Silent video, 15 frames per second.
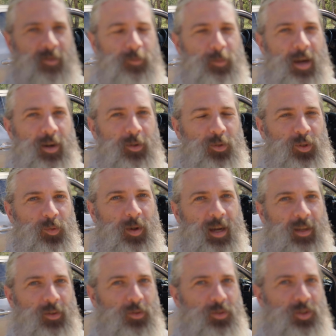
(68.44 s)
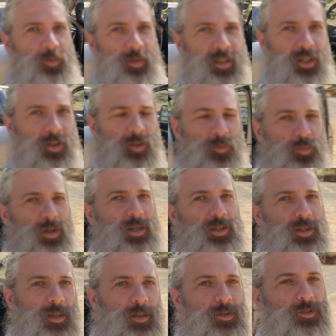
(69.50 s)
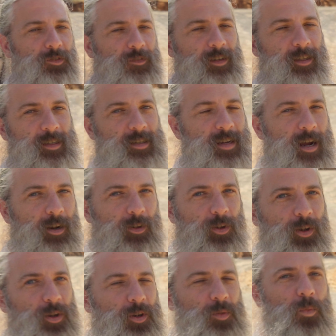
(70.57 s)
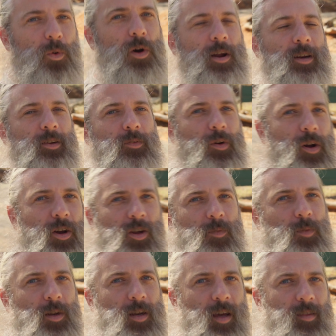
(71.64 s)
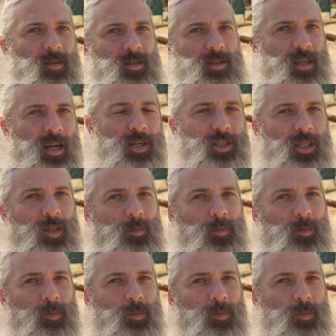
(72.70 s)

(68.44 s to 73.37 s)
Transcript: Made it all the way along to McKillops Bridge. It was a fairly narrow, winding road, but nothing sketchy.